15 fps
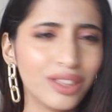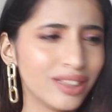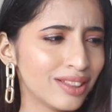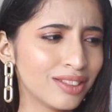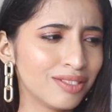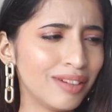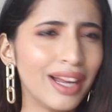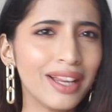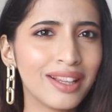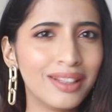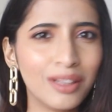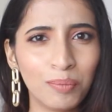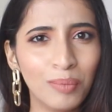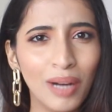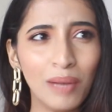This is why a
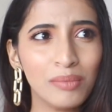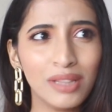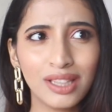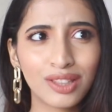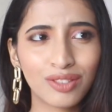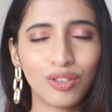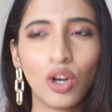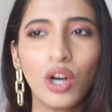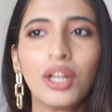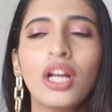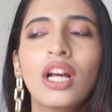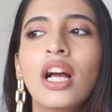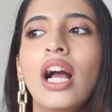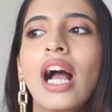lip balm is for.